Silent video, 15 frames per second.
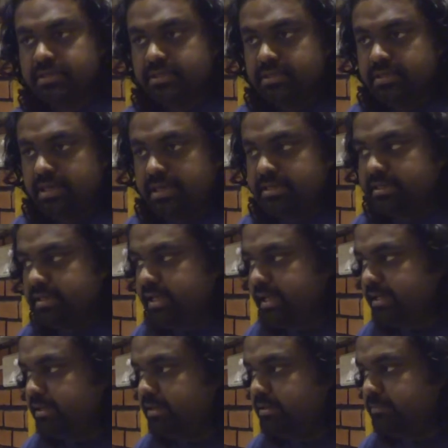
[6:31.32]
And
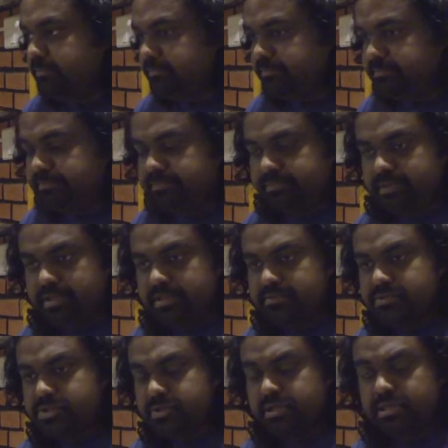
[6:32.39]
again,
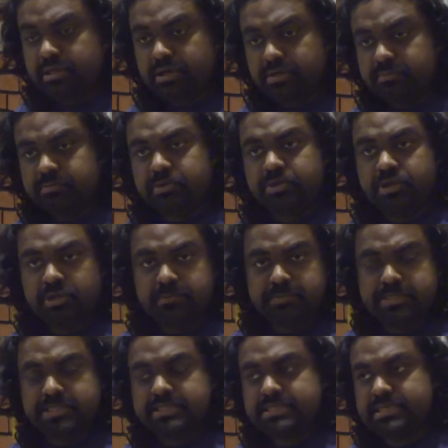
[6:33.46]
gives you a lot more
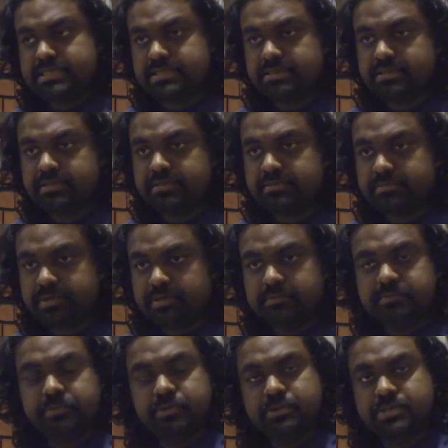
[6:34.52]
options as a
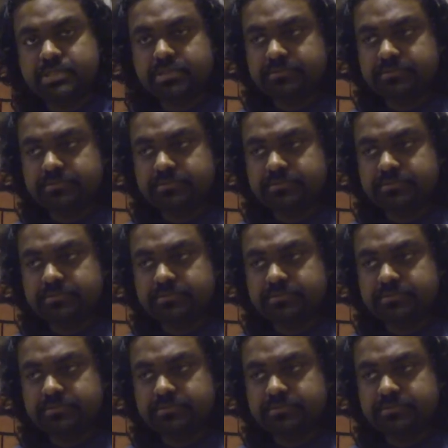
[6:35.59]
composer.